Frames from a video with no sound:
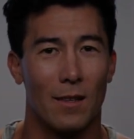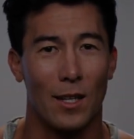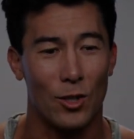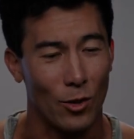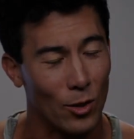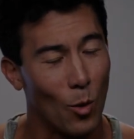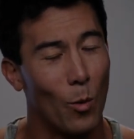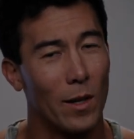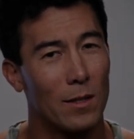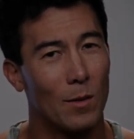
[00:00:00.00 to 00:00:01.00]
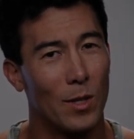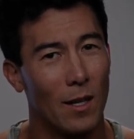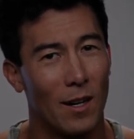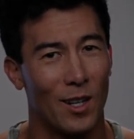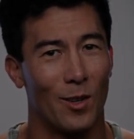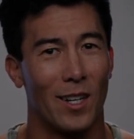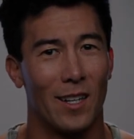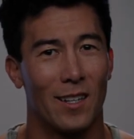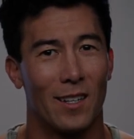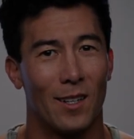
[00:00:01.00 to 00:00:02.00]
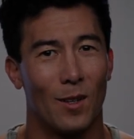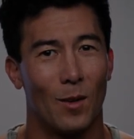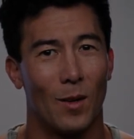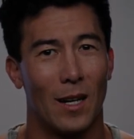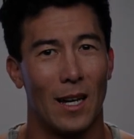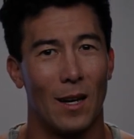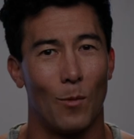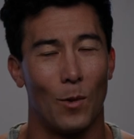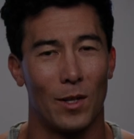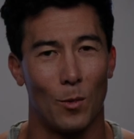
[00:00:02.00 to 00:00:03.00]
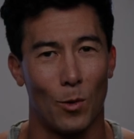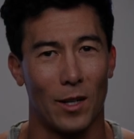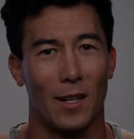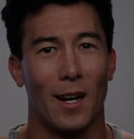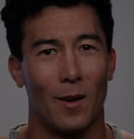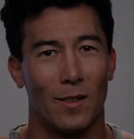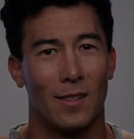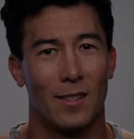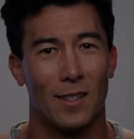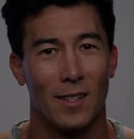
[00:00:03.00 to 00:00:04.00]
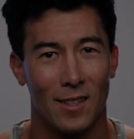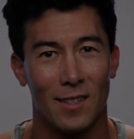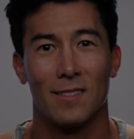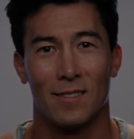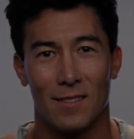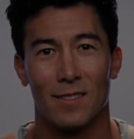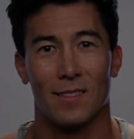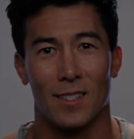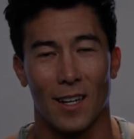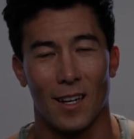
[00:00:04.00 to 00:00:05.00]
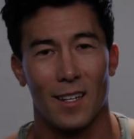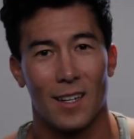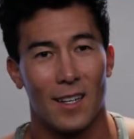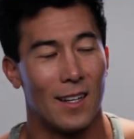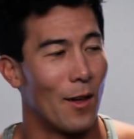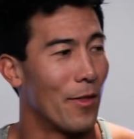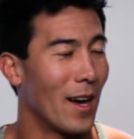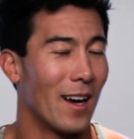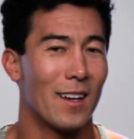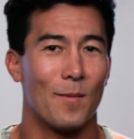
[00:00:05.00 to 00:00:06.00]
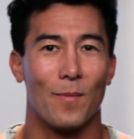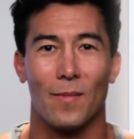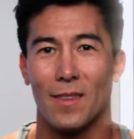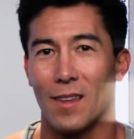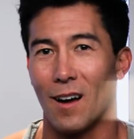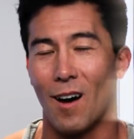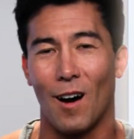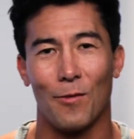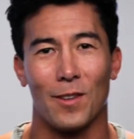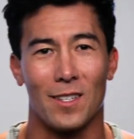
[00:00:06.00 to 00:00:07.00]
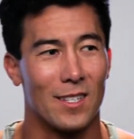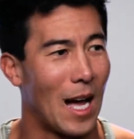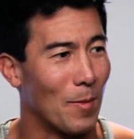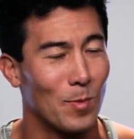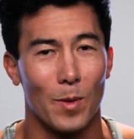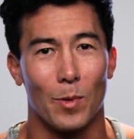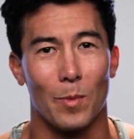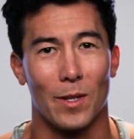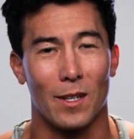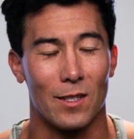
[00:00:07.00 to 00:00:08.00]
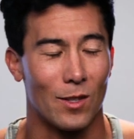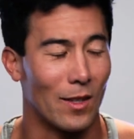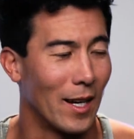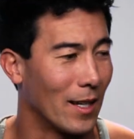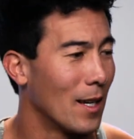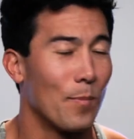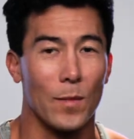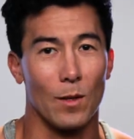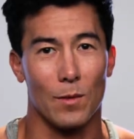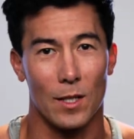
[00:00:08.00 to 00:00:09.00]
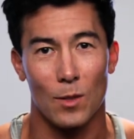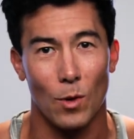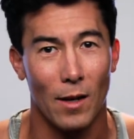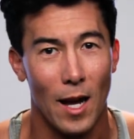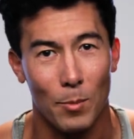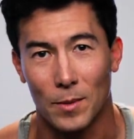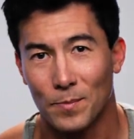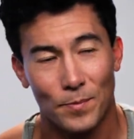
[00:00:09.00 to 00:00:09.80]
that you're going to be hungry when you're working out, okay? Now that often stops people because you're like, this is what'll happen.